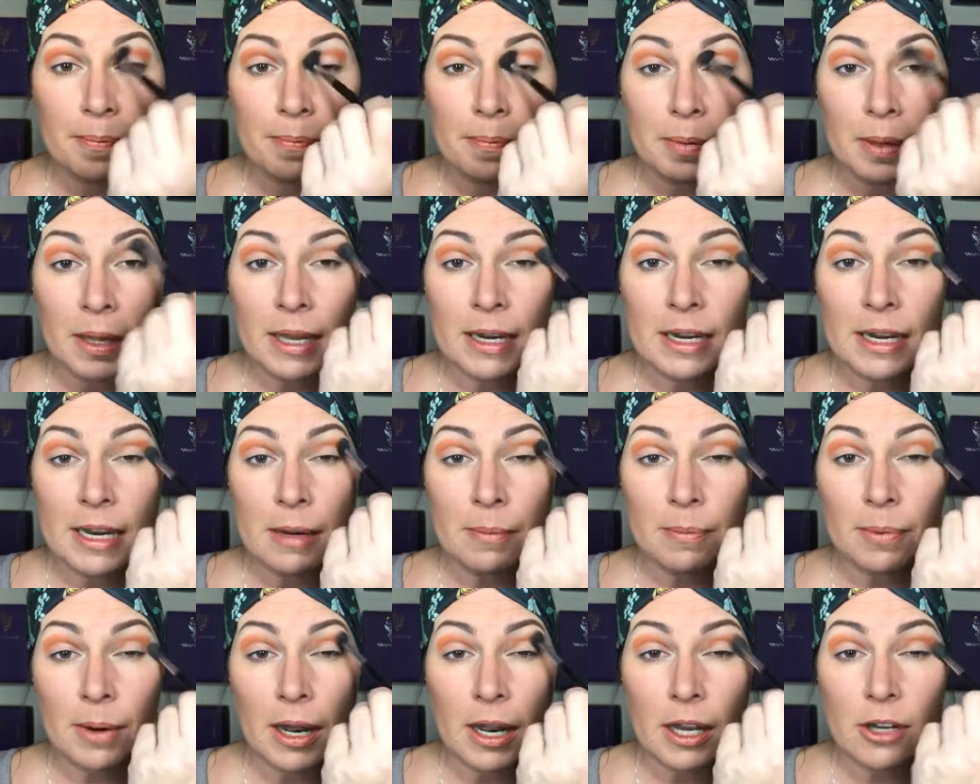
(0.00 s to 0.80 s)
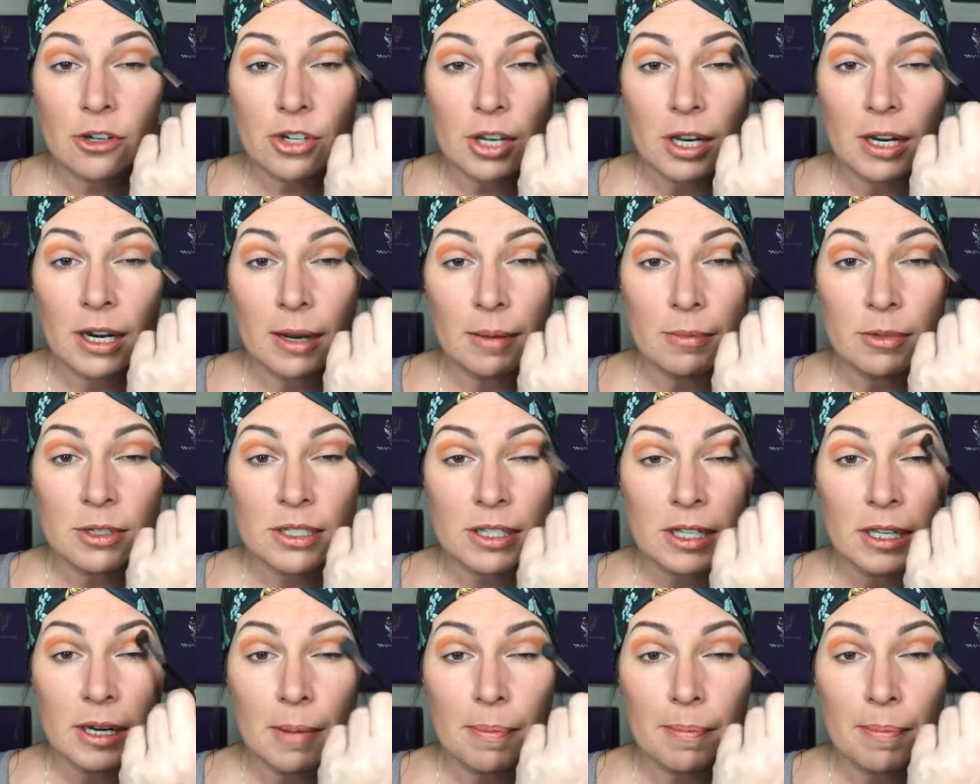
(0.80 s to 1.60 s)
blending brush, and I'm
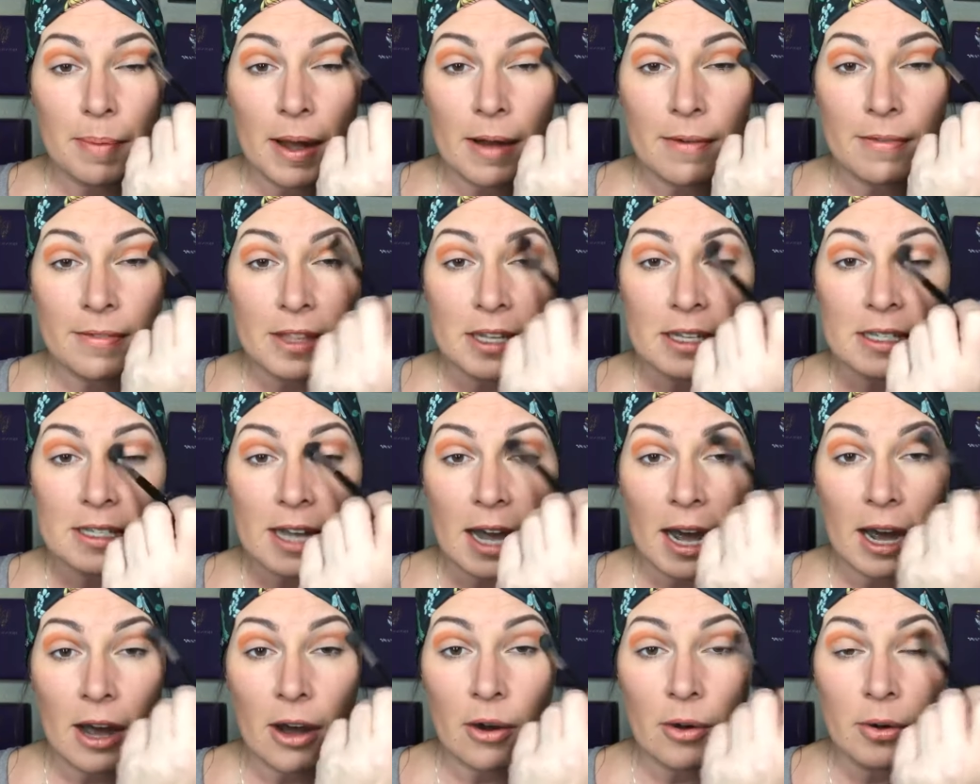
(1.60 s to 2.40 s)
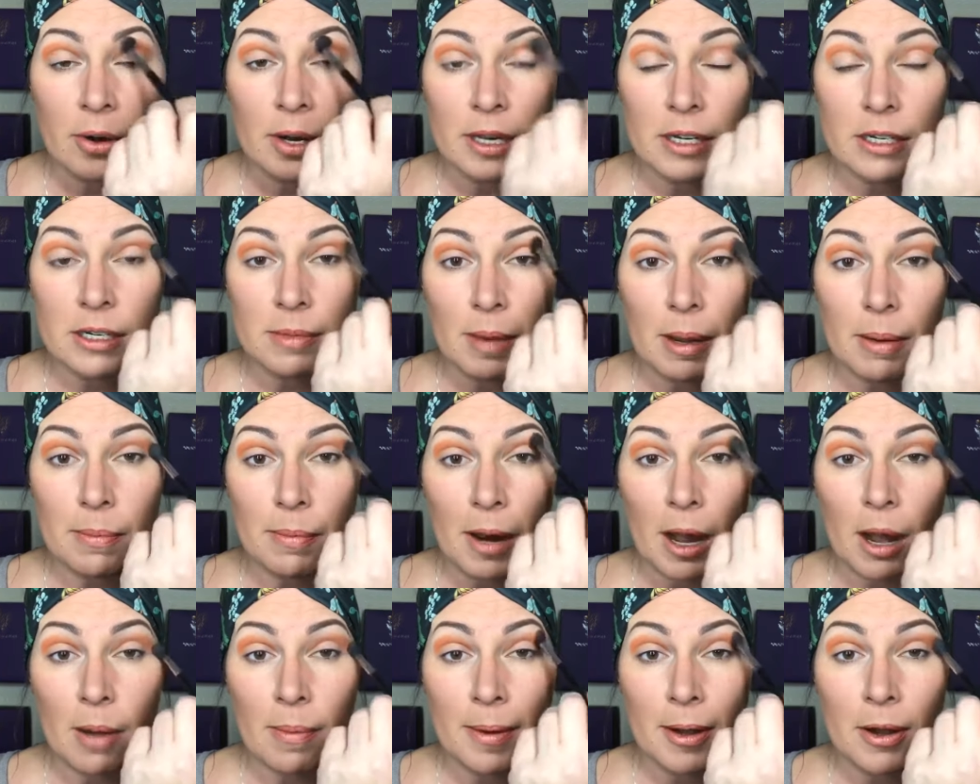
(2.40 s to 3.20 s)
just going to buff this out into my
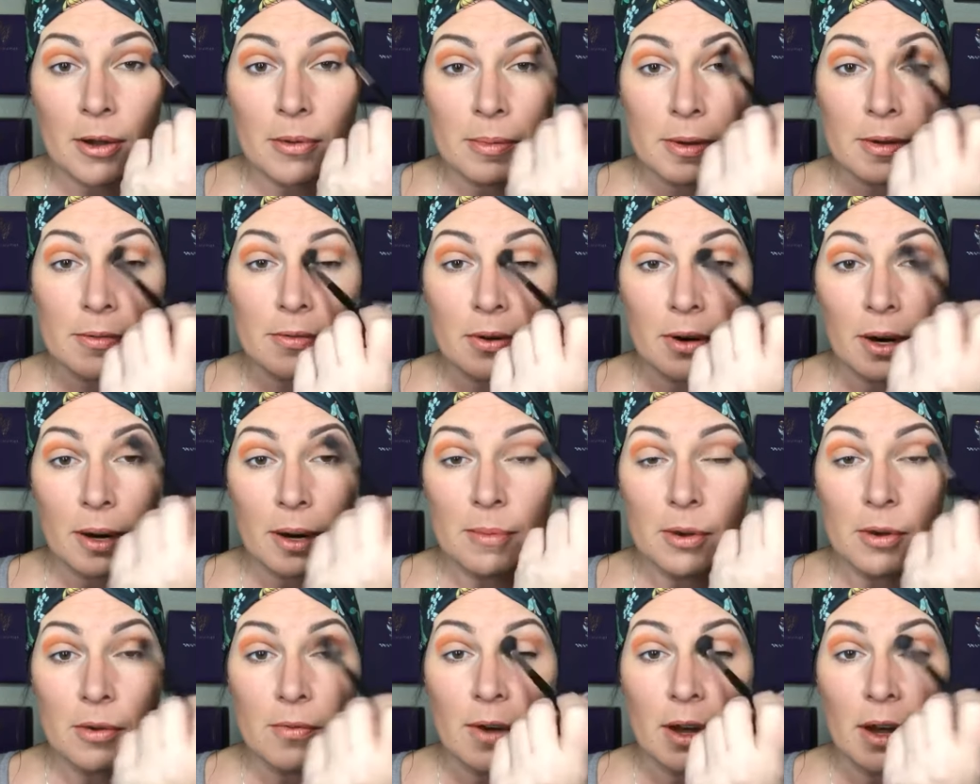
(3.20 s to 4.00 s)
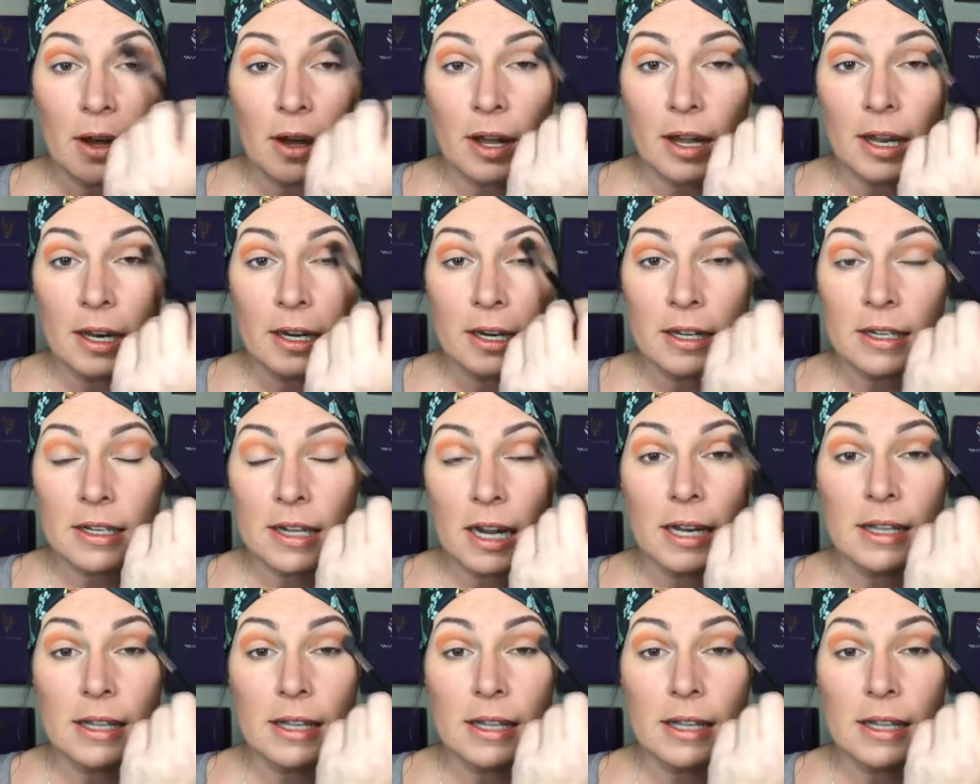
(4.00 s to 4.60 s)
brow bone before I move on,